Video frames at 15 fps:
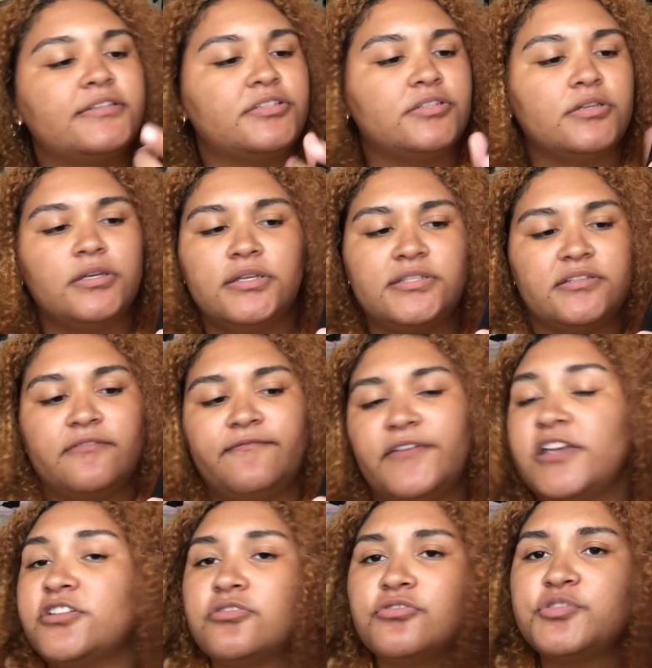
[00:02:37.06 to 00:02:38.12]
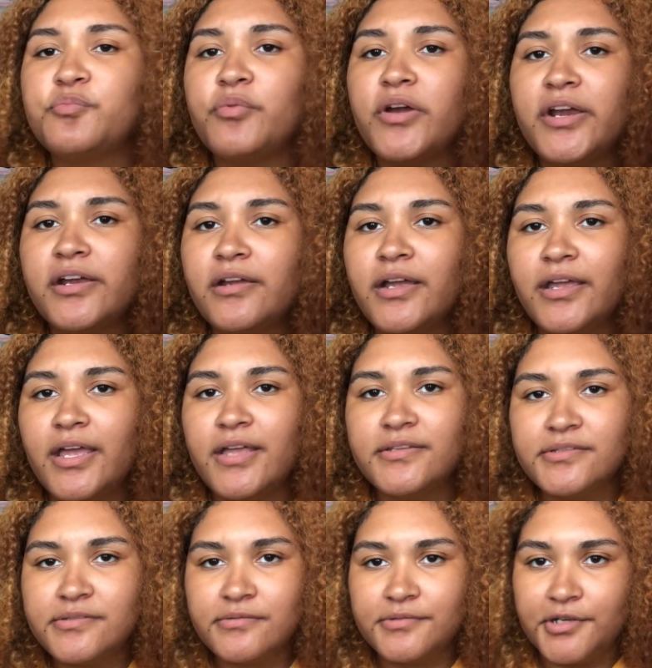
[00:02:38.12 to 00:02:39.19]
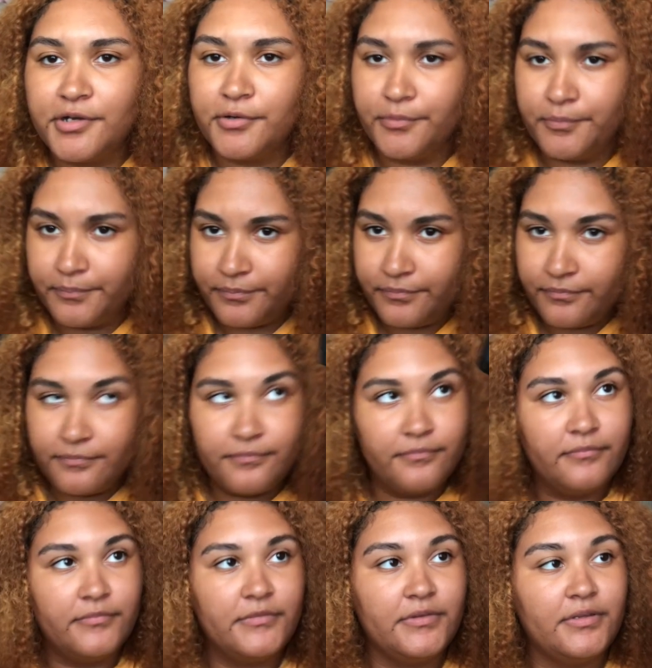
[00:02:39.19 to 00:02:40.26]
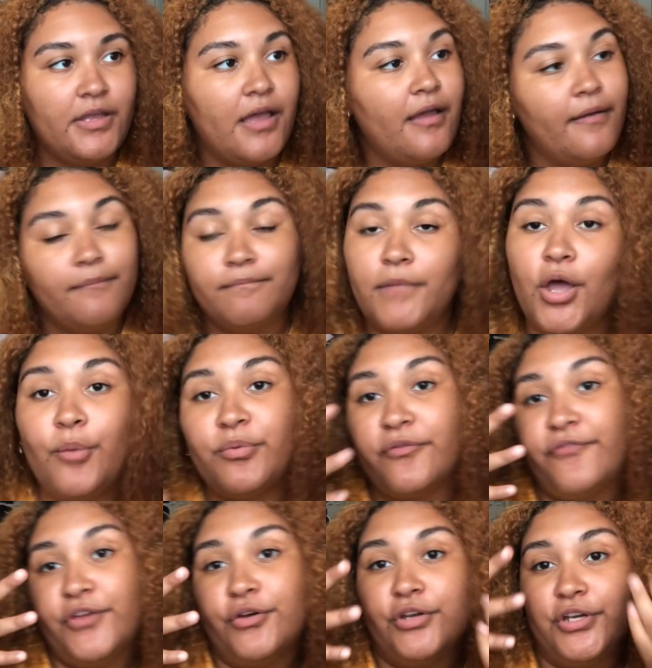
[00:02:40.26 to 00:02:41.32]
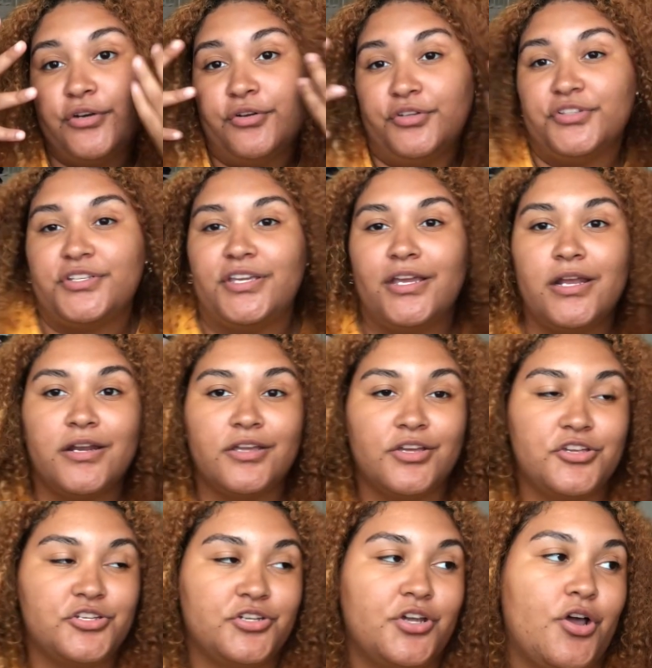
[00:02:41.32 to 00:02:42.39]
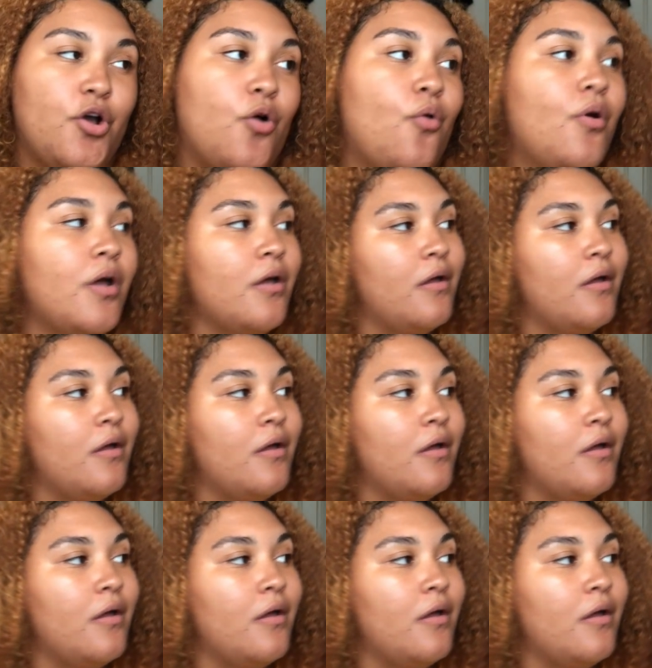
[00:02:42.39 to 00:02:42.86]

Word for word: it's it's a facial spray, I guess. So help you feel good on your skin, cause you know